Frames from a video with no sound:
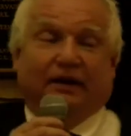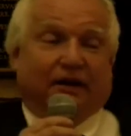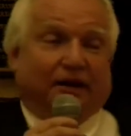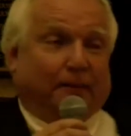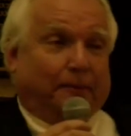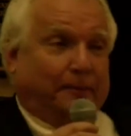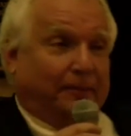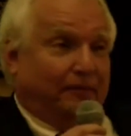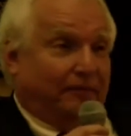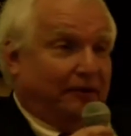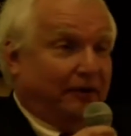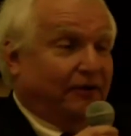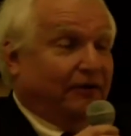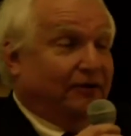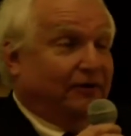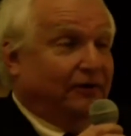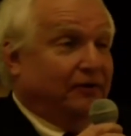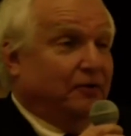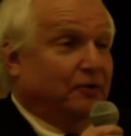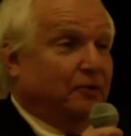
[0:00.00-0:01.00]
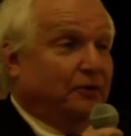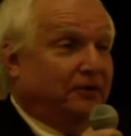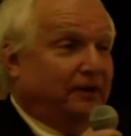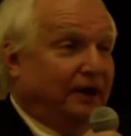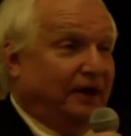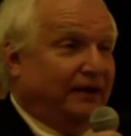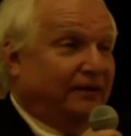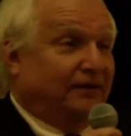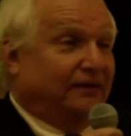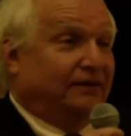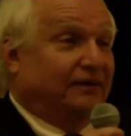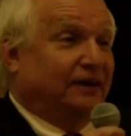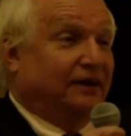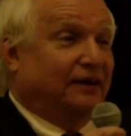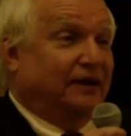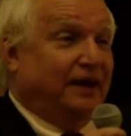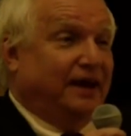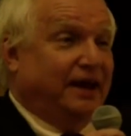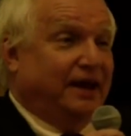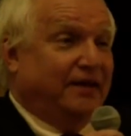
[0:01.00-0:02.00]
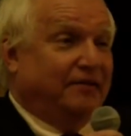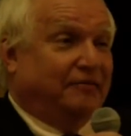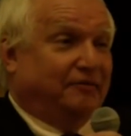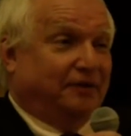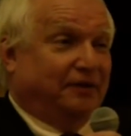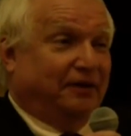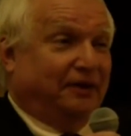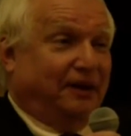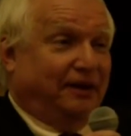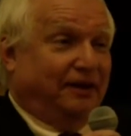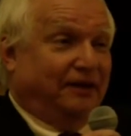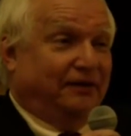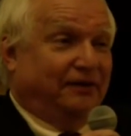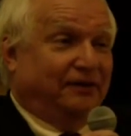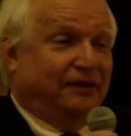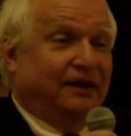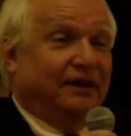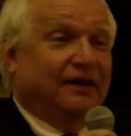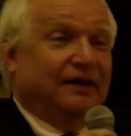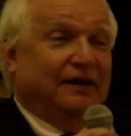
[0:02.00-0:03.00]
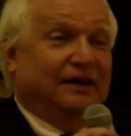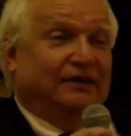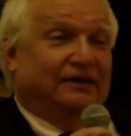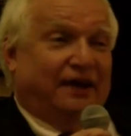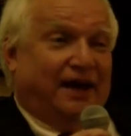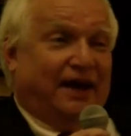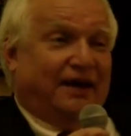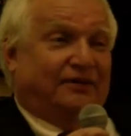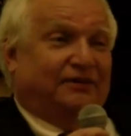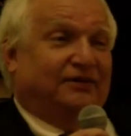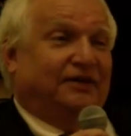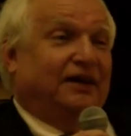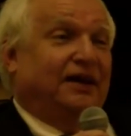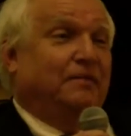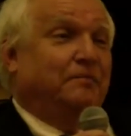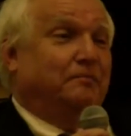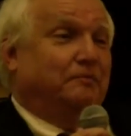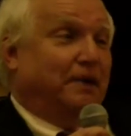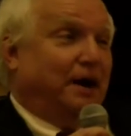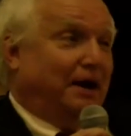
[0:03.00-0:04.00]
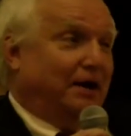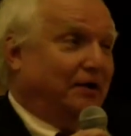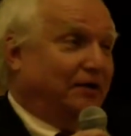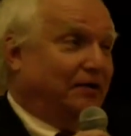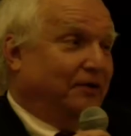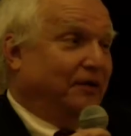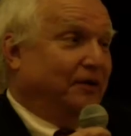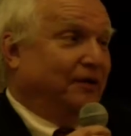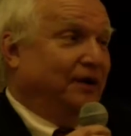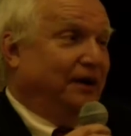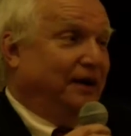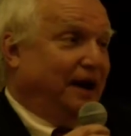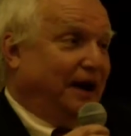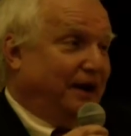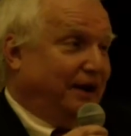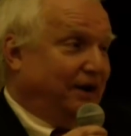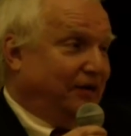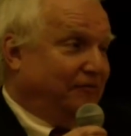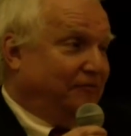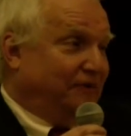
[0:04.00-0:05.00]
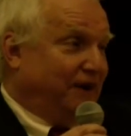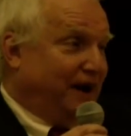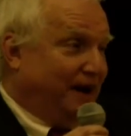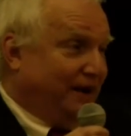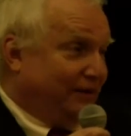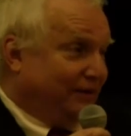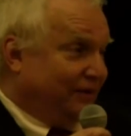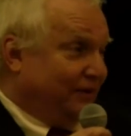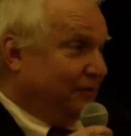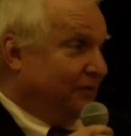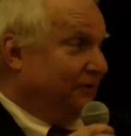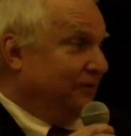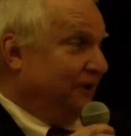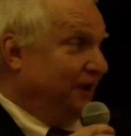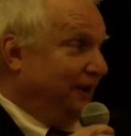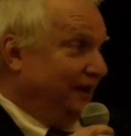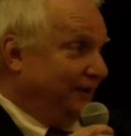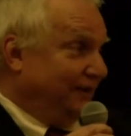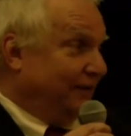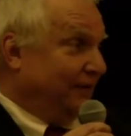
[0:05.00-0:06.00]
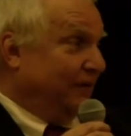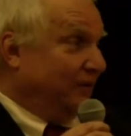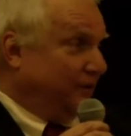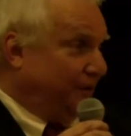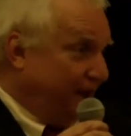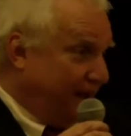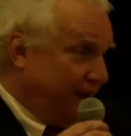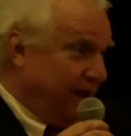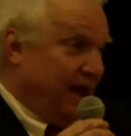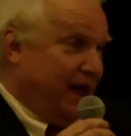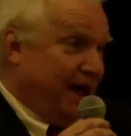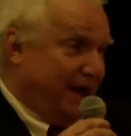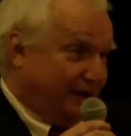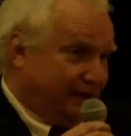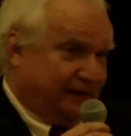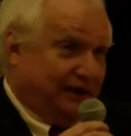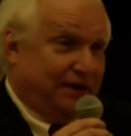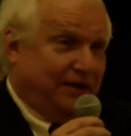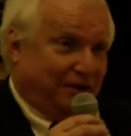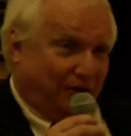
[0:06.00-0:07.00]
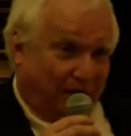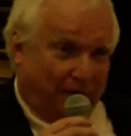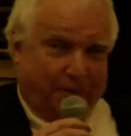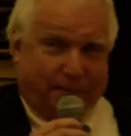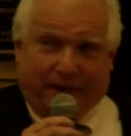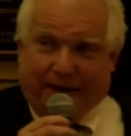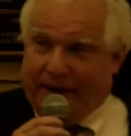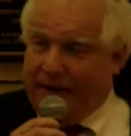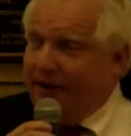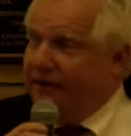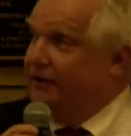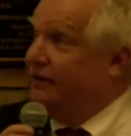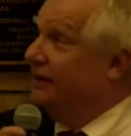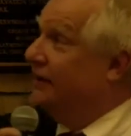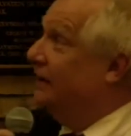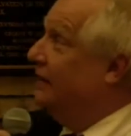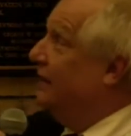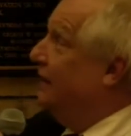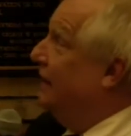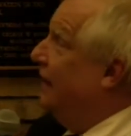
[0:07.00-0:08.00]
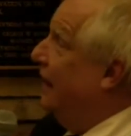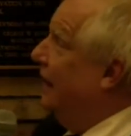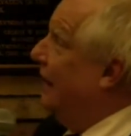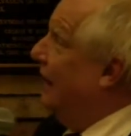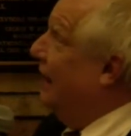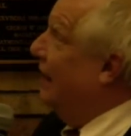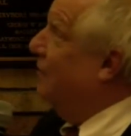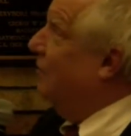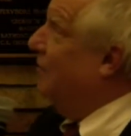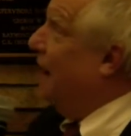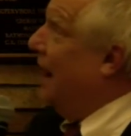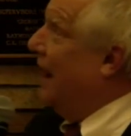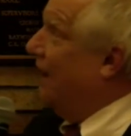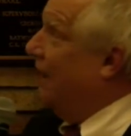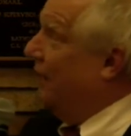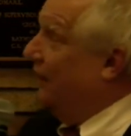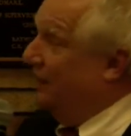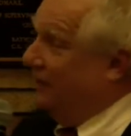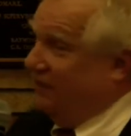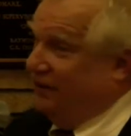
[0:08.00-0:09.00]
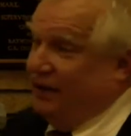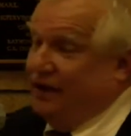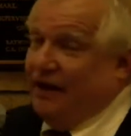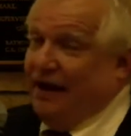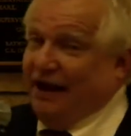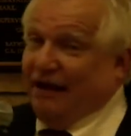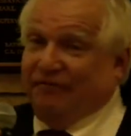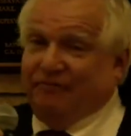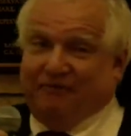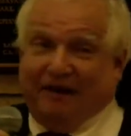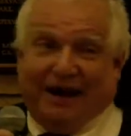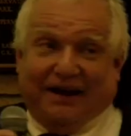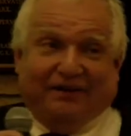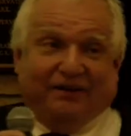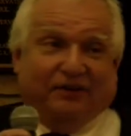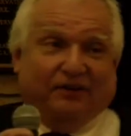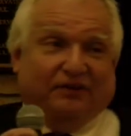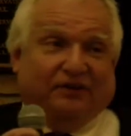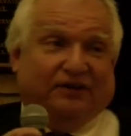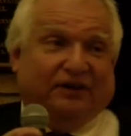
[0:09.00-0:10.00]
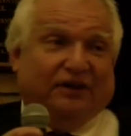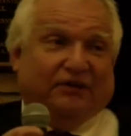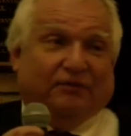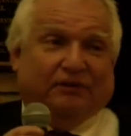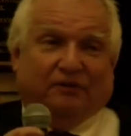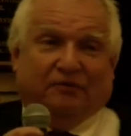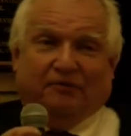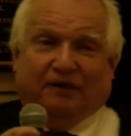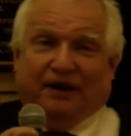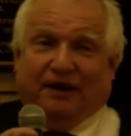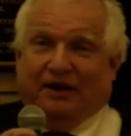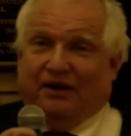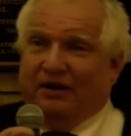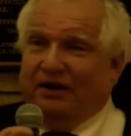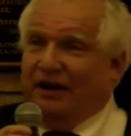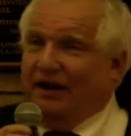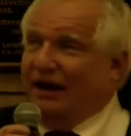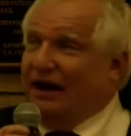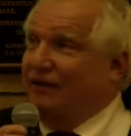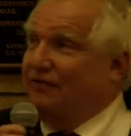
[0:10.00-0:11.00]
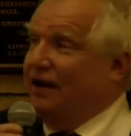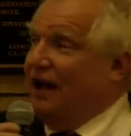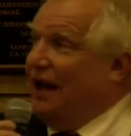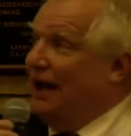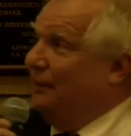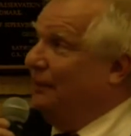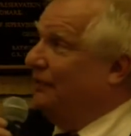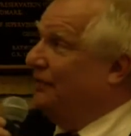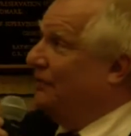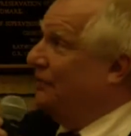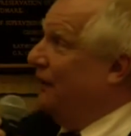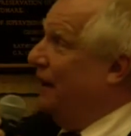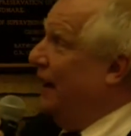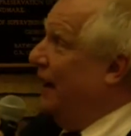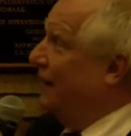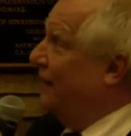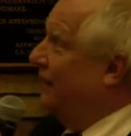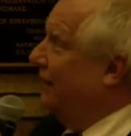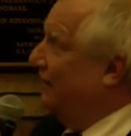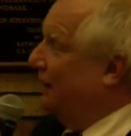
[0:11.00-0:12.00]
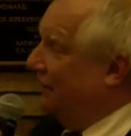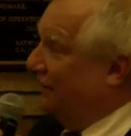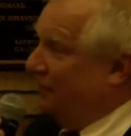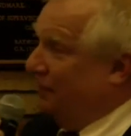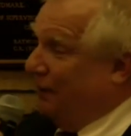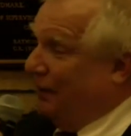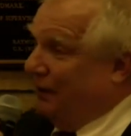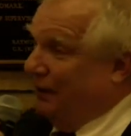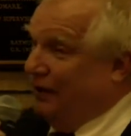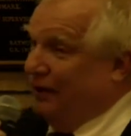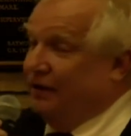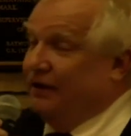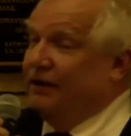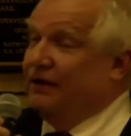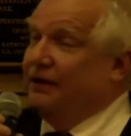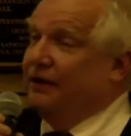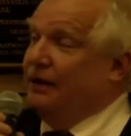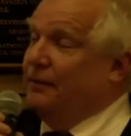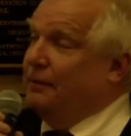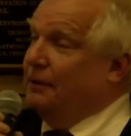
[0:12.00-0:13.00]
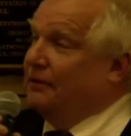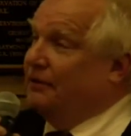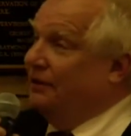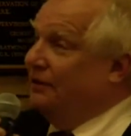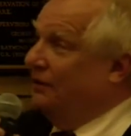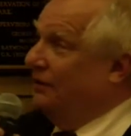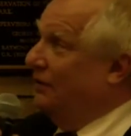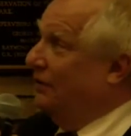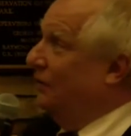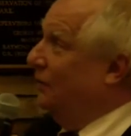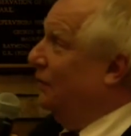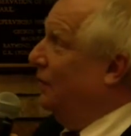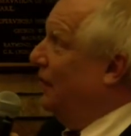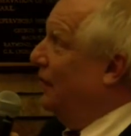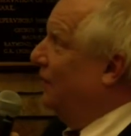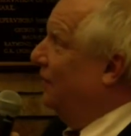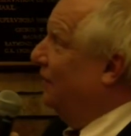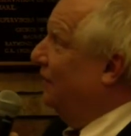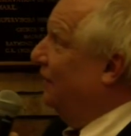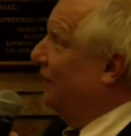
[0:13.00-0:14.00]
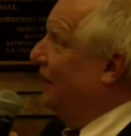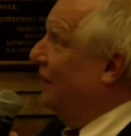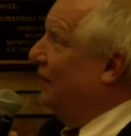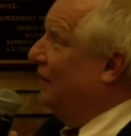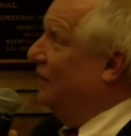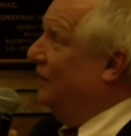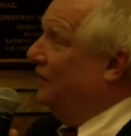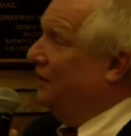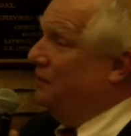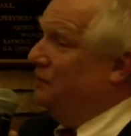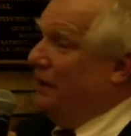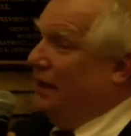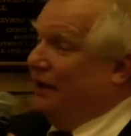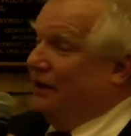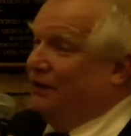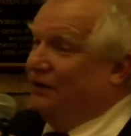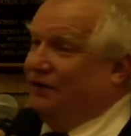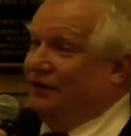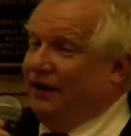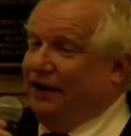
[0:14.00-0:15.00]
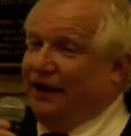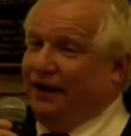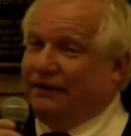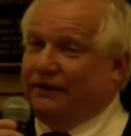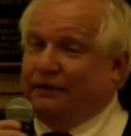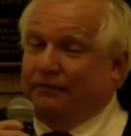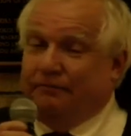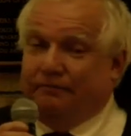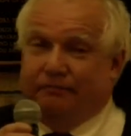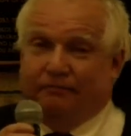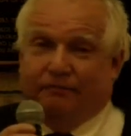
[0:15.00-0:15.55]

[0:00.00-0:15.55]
The person who takes the lead for these is actually Margaret and not Alfonso. She is looking at the European modernists. Alfonso's things were very kind of abstract at this period, but the two are starting to meld together.